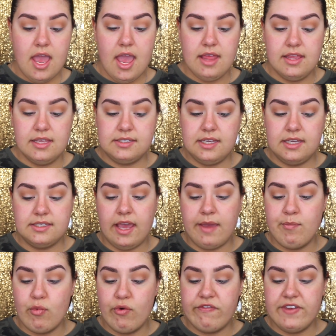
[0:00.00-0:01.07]
And this is
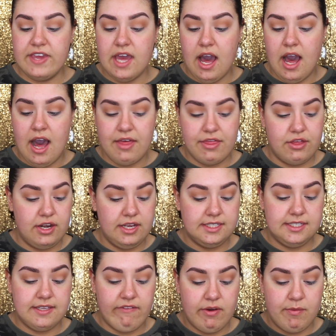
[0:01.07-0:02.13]
a Morphe
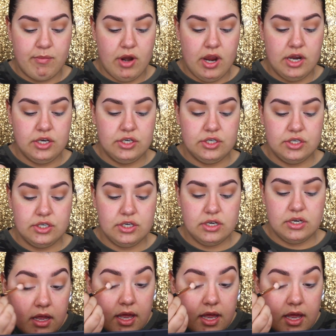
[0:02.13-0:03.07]
R37 brush.